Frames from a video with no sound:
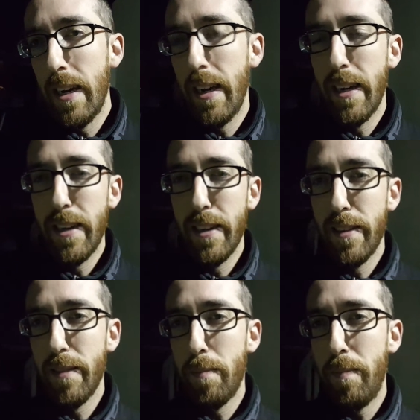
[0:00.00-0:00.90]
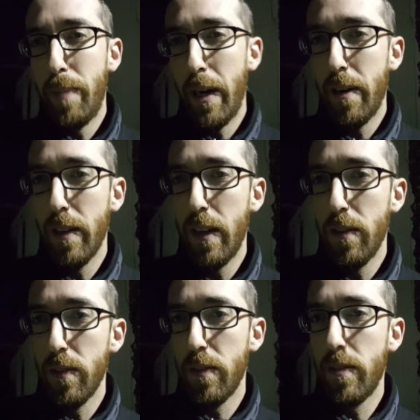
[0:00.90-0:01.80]
and it
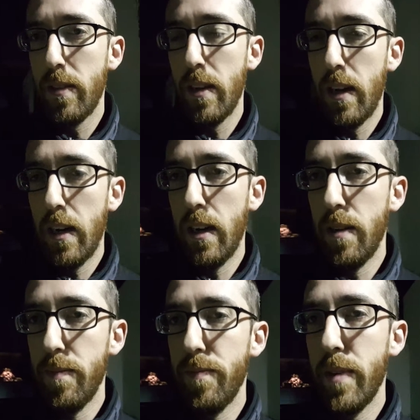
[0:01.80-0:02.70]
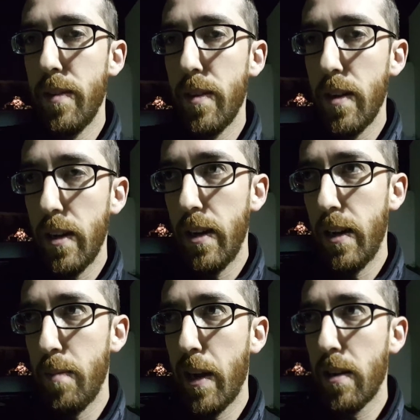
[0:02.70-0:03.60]
parallels um,
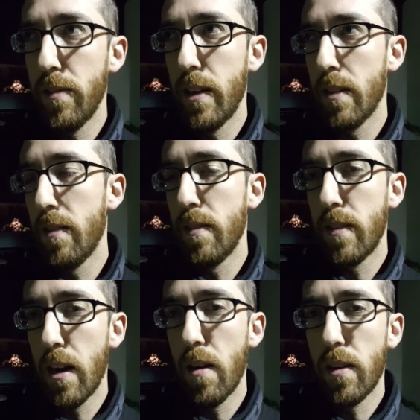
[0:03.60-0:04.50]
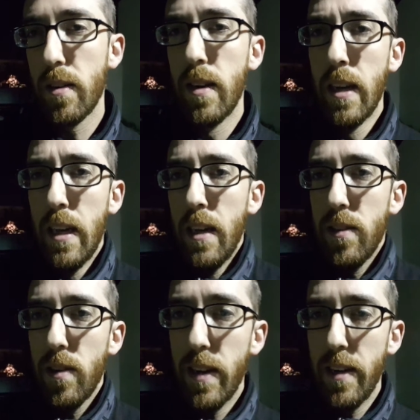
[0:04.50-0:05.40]
uh, Michael Douglas's character.
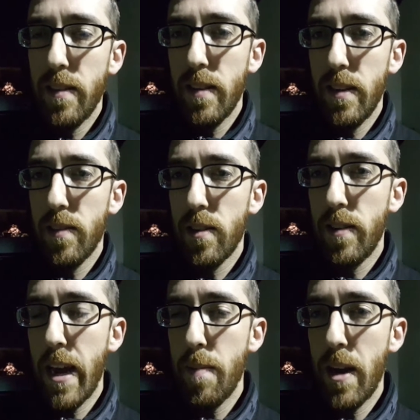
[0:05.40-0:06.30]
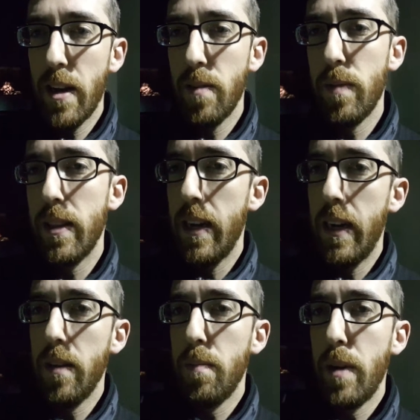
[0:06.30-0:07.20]
So it's it's a little ham-handed with
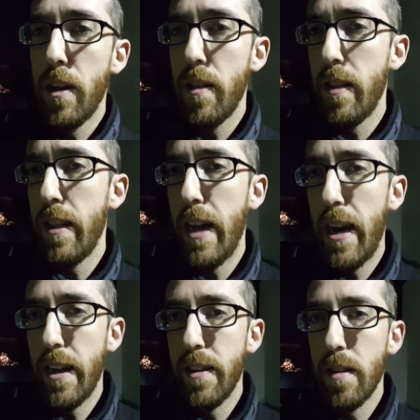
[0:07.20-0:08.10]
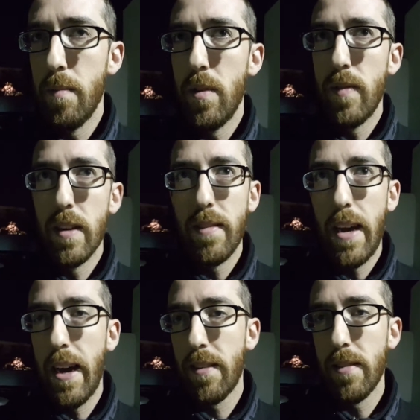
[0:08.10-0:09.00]
that, but other than that, the movie is
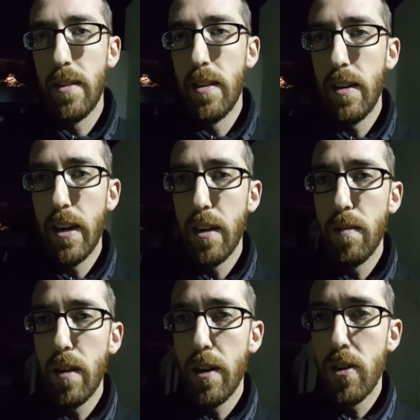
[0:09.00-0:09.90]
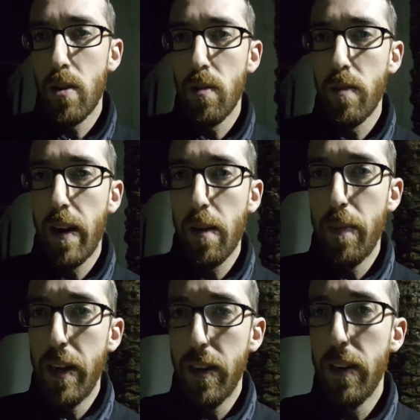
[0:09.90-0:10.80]
excellent. I, I totally
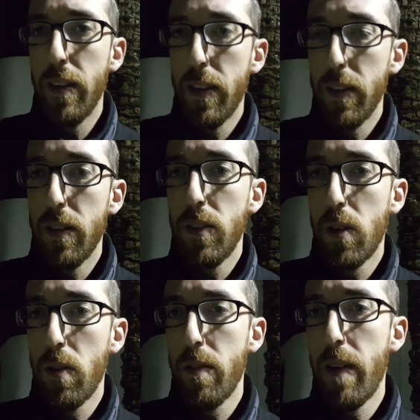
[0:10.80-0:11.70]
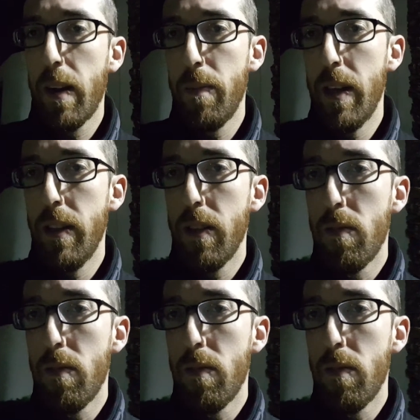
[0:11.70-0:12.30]
recommend it, and totally recommend the